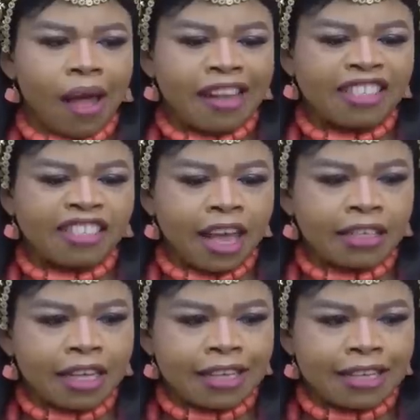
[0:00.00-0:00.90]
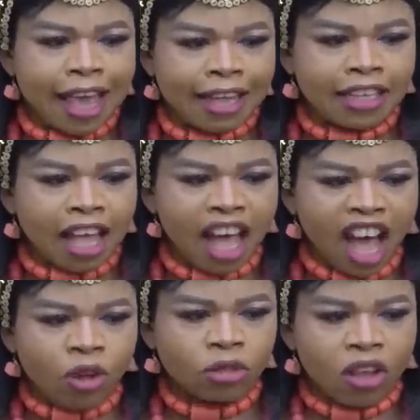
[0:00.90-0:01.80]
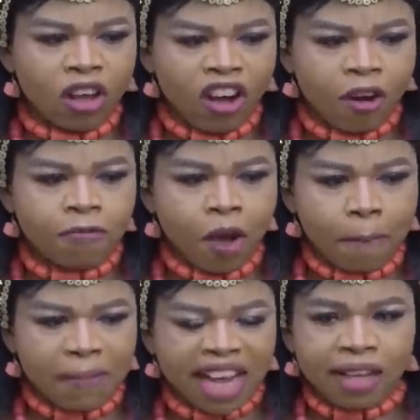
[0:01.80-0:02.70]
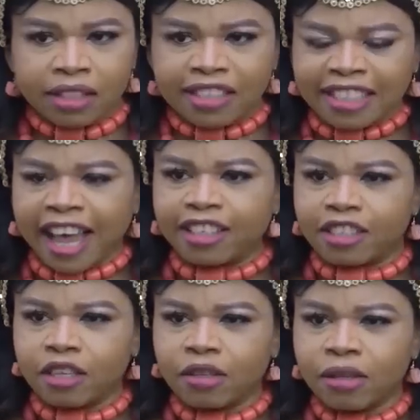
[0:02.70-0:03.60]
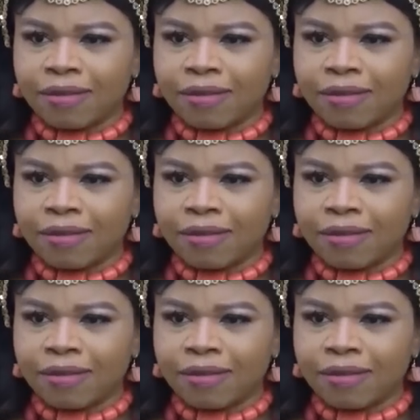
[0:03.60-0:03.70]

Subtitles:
I said, get out of my sight.